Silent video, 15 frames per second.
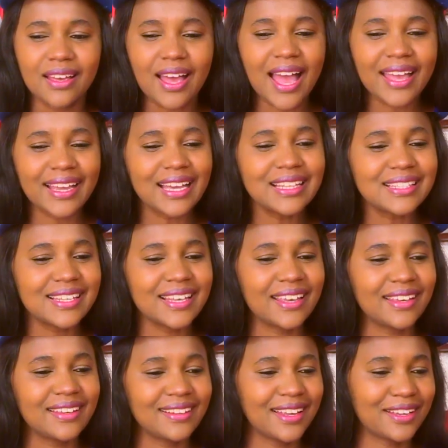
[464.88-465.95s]
I can't
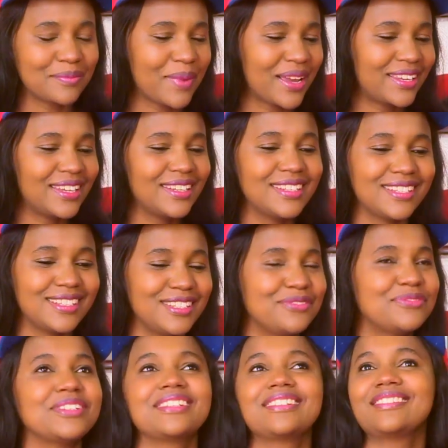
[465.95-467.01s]
say like my kid is
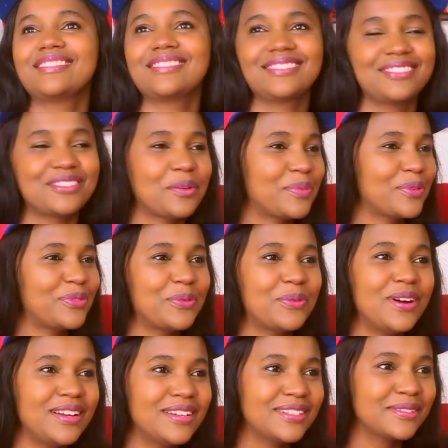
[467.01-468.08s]
living top of the
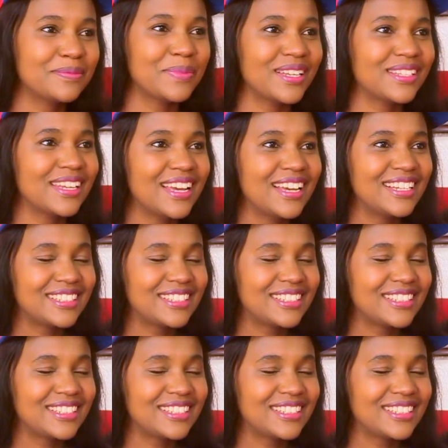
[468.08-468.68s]
world, but